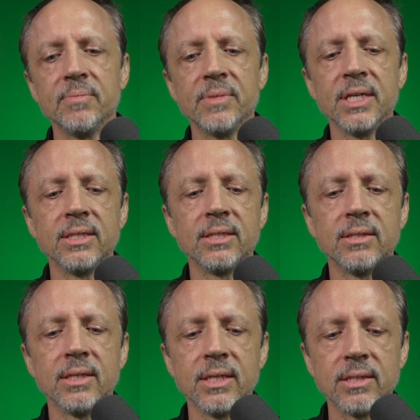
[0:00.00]
It's
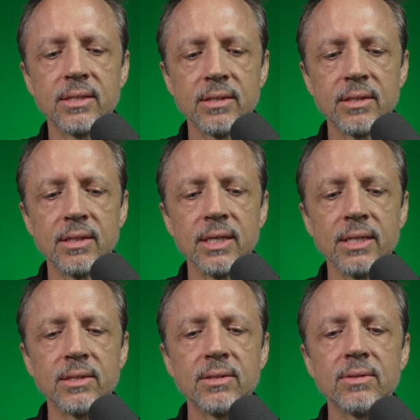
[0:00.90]
it's
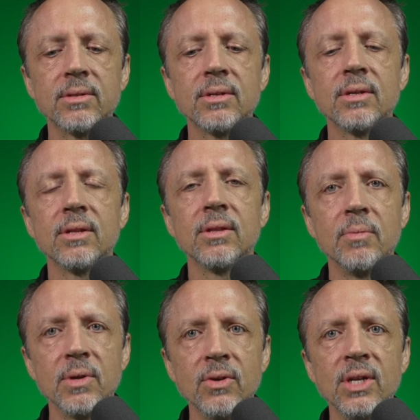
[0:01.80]
it's the,
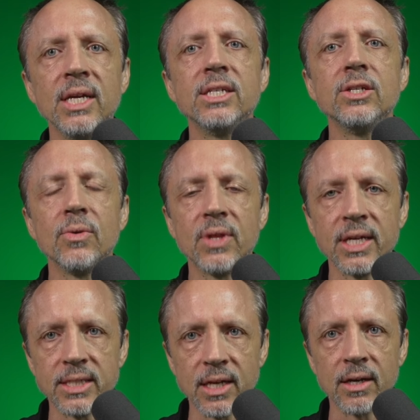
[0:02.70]
you need to do
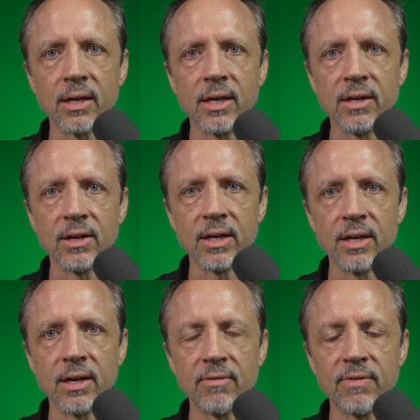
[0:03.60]
things that are uh, going
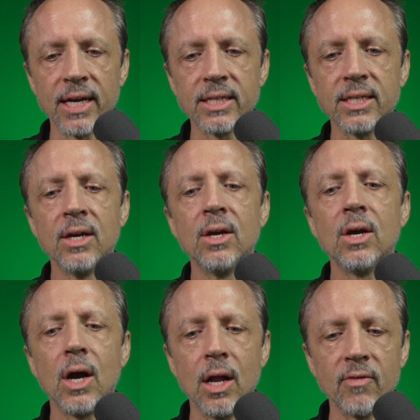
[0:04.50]
to affect
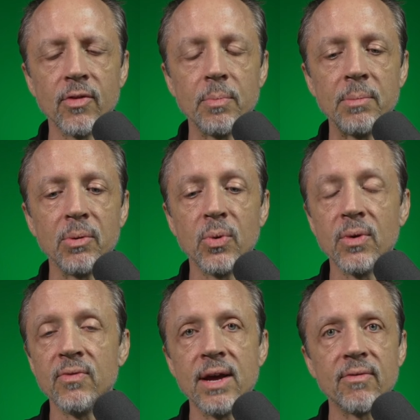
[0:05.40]
all of the people
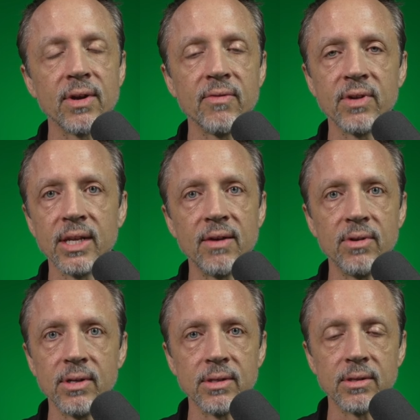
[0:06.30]
who've never even
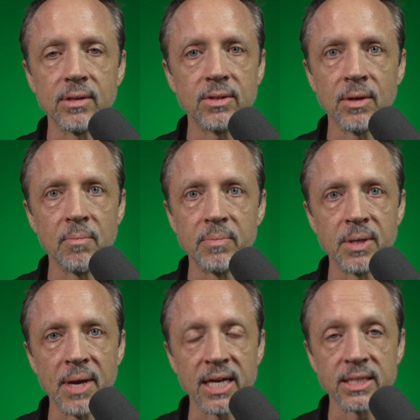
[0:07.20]
leveled to, to
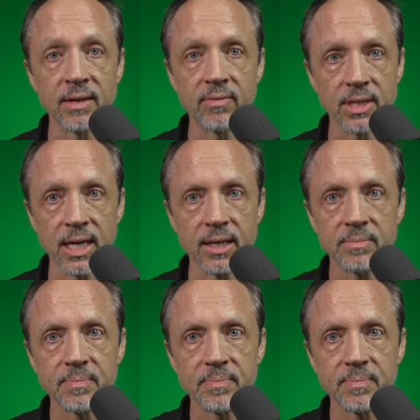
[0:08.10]
max level yet.